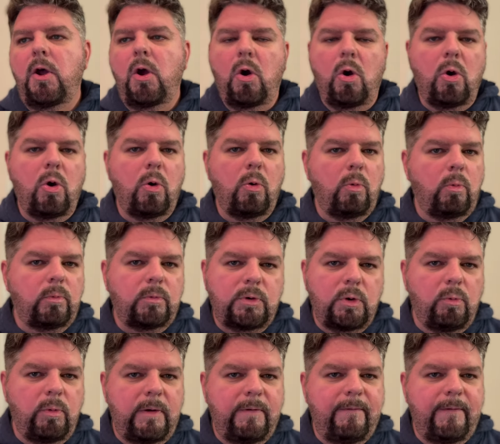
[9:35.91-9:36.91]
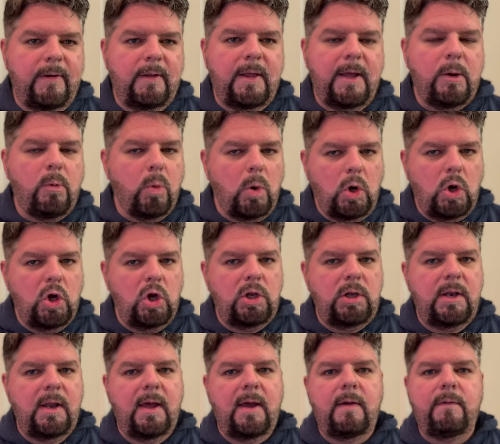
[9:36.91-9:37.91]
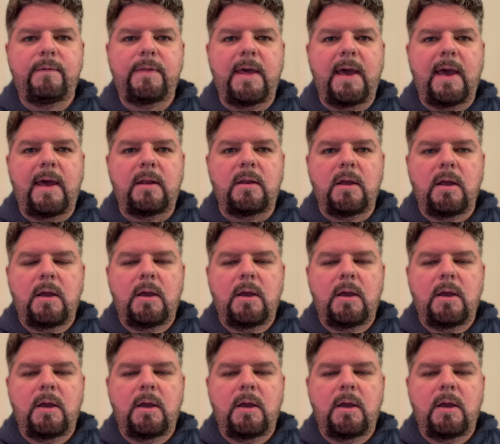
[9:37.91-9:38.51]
Or do we feel like we're good enough that